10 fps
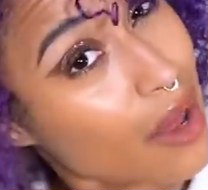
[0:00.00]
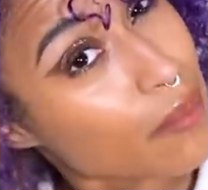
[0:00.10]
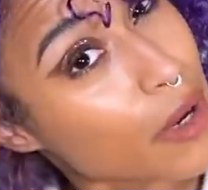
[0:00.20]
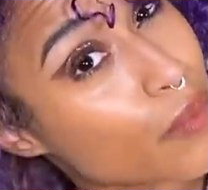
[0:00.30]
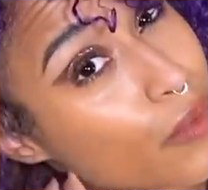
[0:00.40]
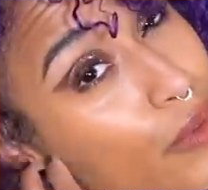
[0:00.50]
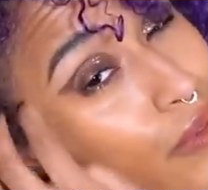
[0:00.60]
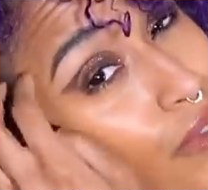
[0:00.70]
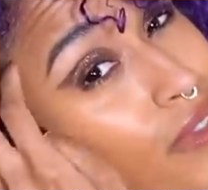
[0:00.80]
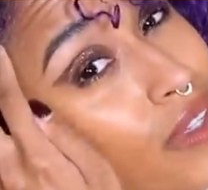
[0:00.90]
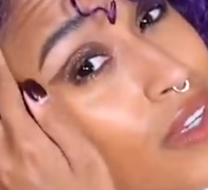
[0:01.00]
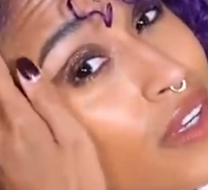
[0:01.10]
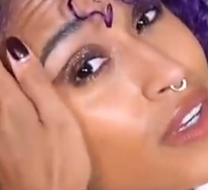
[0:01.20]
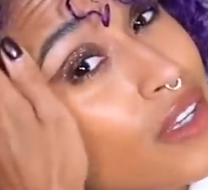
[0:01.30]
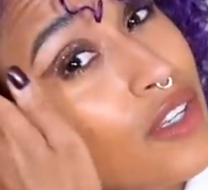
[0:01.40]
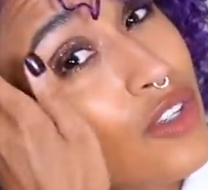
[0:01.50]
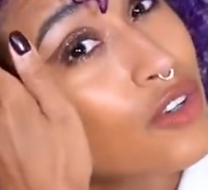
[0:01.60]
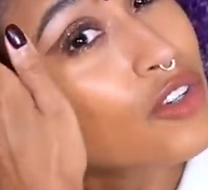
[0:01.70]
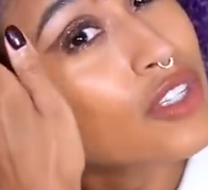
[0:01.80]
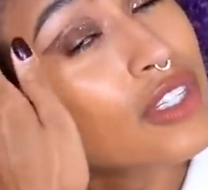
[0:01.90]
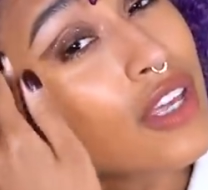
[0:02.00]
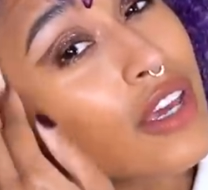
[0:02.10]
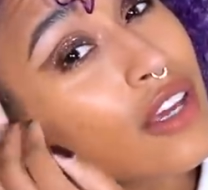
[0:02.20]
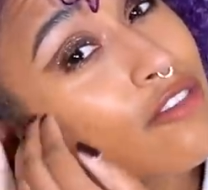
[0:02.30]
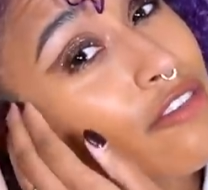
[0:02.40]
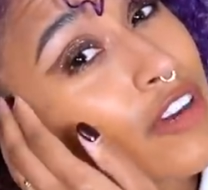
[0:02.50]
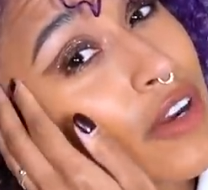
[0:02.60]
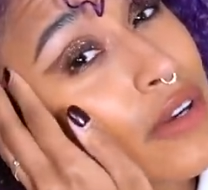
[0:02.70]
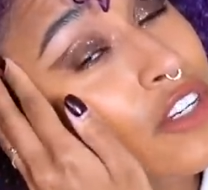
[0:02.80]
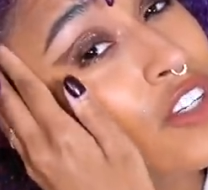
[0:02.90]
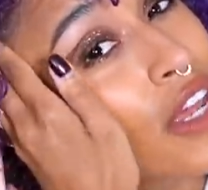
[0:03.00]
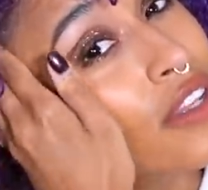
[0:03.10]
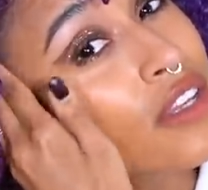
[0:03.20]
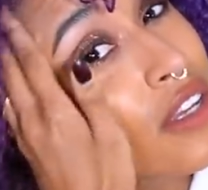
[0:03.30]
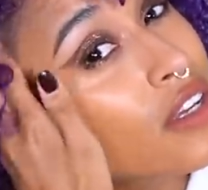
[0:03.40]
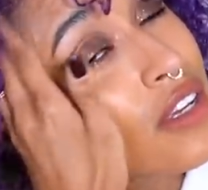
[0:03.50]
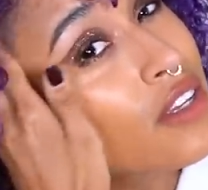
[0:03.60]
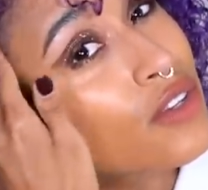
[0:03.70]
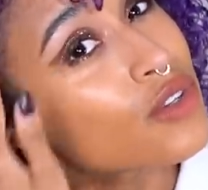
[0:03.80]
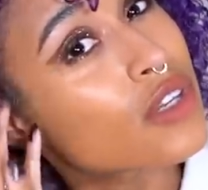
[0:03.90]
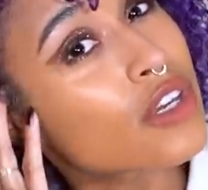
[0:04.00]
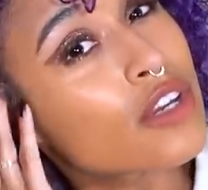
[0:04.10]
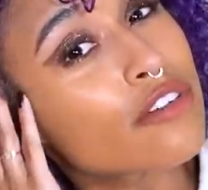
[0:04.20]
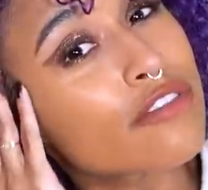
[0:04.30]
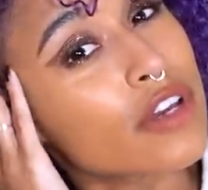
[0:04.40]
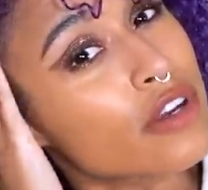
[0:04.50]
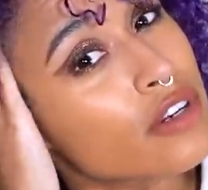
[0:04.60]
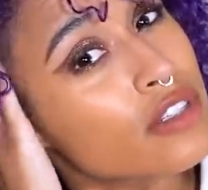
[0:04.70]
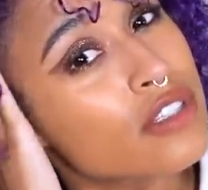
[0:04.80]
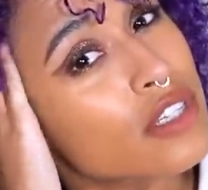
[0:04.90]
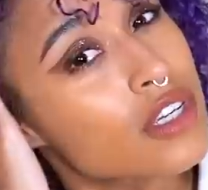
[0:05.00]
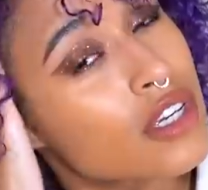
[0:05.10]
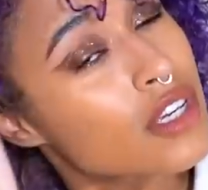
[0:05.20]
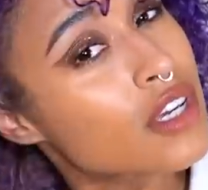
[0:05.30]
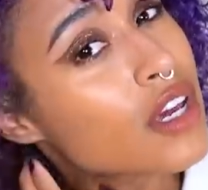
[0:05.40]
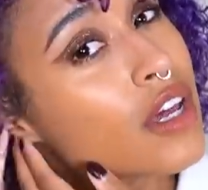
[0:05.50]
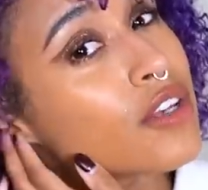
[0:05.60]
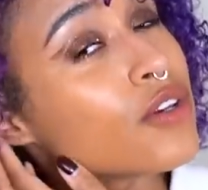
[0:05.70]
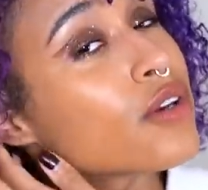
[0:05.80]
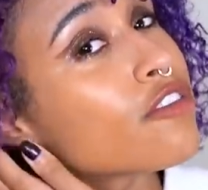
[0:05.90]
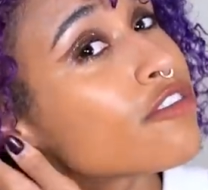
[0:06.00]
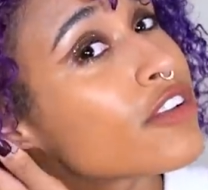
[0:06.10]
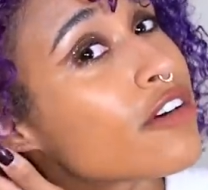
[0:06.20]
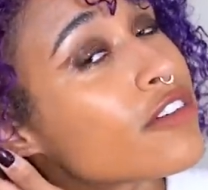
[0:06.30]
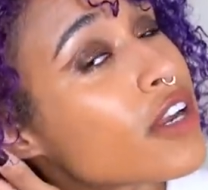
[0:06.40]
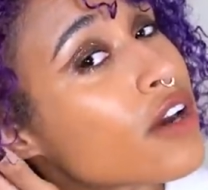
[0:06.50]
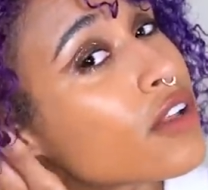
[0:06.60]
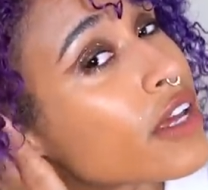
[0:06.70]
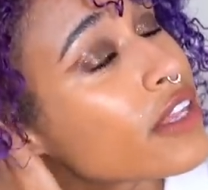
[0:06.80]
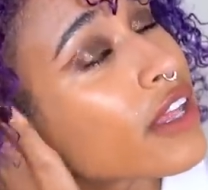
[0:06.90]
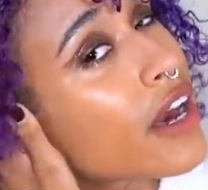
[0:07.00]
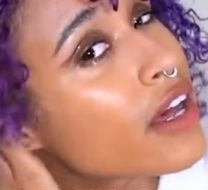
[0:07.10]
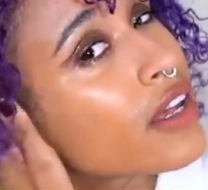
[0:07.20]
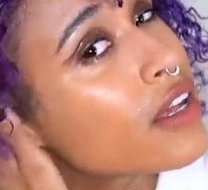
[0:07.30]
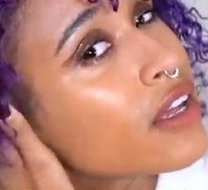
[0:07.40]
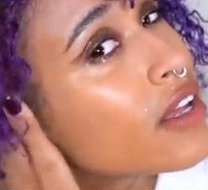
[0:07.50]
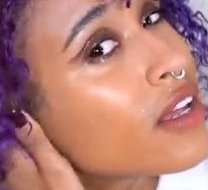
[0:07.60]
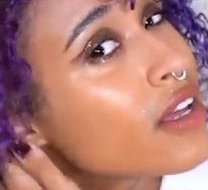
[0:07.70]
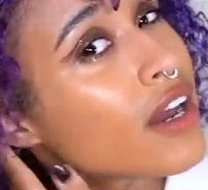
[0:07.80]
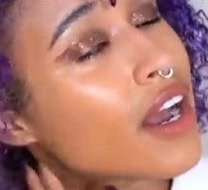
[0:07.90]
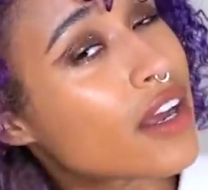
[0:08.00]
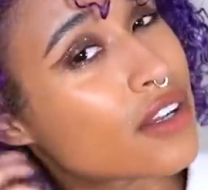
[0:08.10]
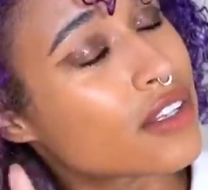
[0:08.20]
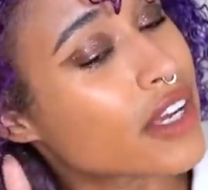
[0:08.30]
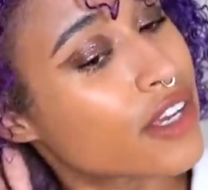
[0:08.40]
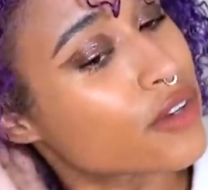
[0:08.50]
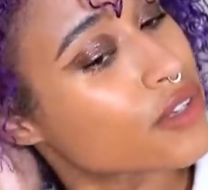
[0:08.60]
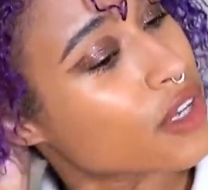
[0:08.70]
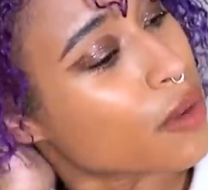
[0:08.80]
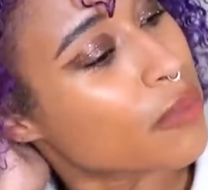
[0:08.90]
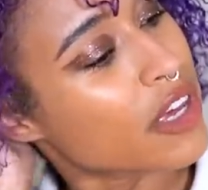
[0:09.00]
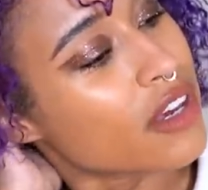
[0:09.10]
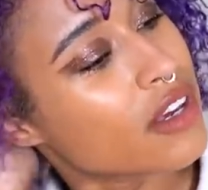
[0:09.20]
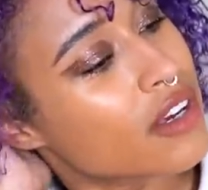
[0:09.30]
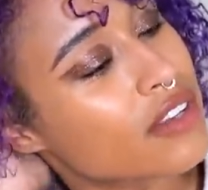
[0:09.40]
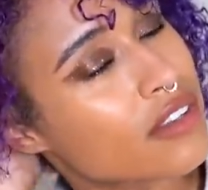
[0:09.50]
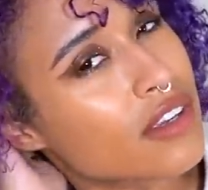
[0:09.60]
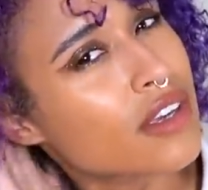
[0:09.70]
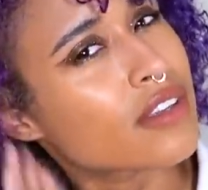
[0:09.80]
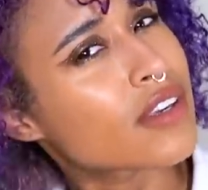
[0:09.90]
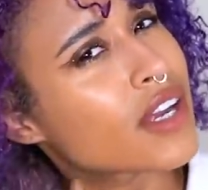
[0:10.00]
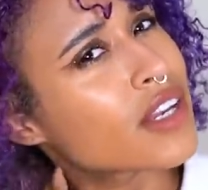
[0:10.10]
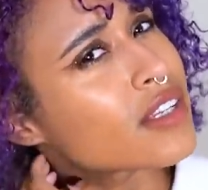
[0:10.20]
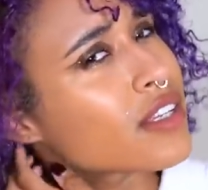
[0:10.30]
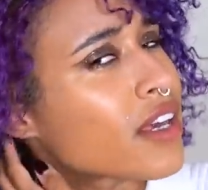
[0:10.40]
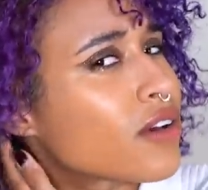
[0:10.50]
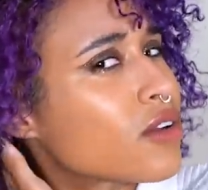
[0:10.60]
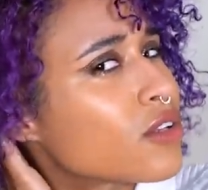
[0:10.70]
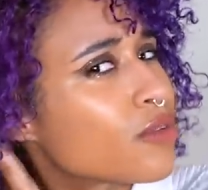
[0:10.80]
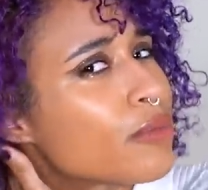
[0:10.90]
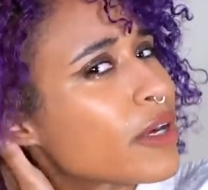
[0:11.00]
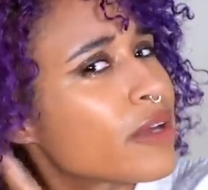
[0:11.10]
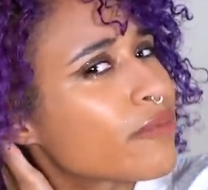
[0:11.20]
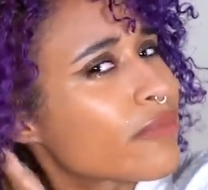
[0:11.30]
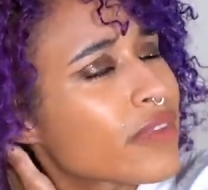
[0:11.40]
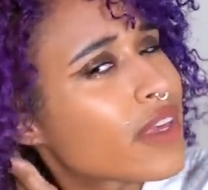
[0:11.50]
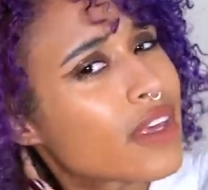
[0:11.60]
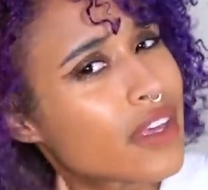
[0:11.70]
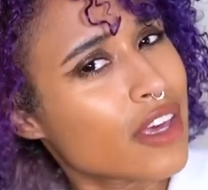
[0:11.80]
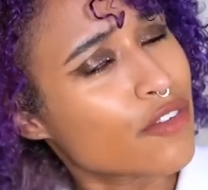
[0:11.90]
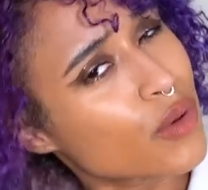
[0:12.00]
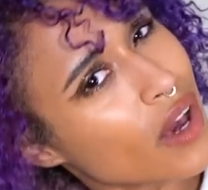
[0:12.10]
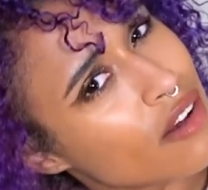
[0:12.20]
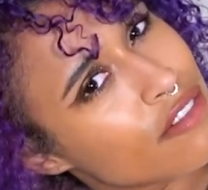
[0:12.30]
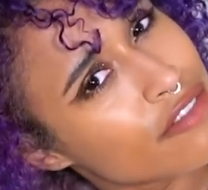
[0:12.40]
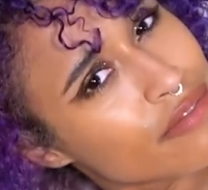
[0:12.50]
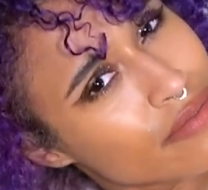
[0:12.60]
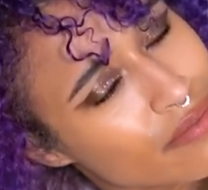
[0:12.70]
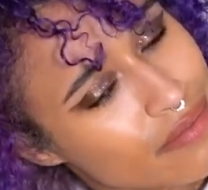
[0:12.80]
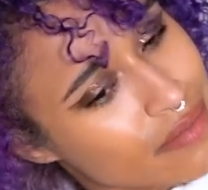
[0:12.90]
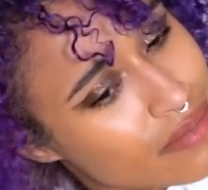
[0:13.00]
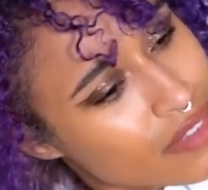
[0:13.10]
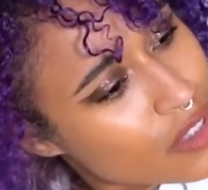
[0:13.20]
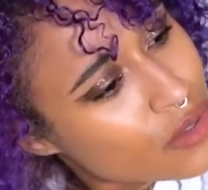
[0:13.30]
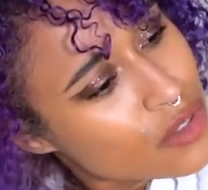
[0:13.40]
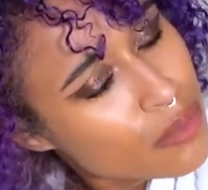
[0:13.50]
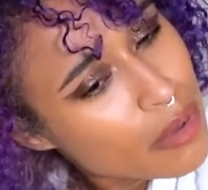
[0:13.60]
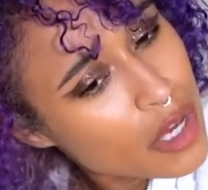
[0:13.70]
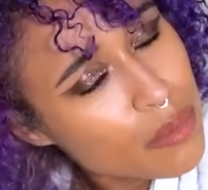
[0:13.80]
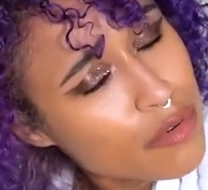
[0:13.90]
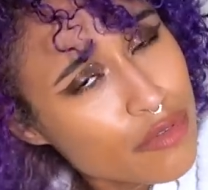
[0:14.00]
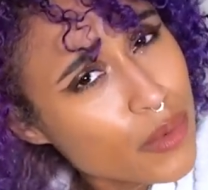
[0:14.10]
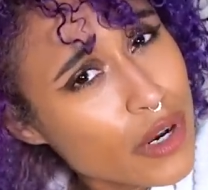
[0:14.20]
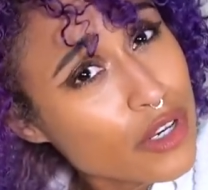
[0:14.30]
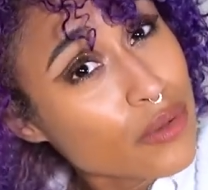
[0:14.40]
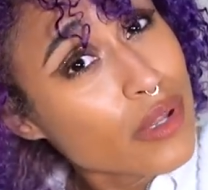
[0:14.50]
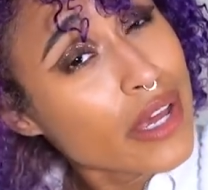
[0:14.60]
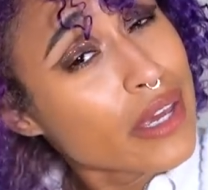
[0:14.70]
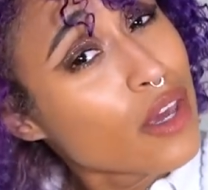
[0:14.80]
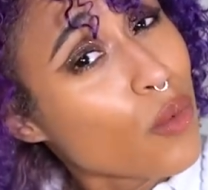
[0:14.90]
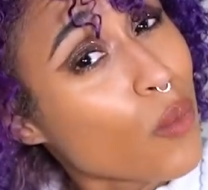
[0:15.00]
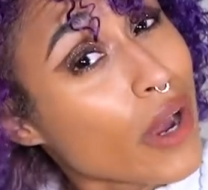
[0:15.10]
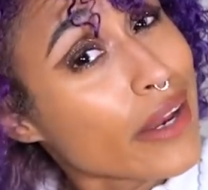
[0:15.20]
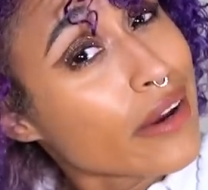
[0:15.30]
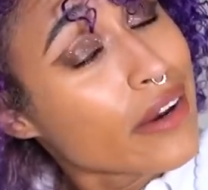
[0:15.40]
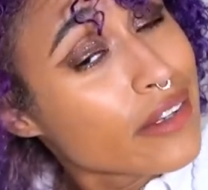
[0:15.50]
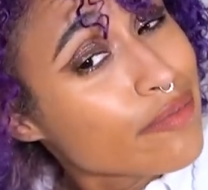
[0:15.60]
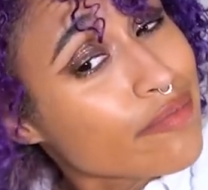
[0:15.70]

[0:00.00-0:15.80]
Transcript: at my roots. So just like very gently using your fingers, and you can fluff it out like that. I don't like using a pick because it gets kind of tangled, but if you have used a pick before and you like it, why not?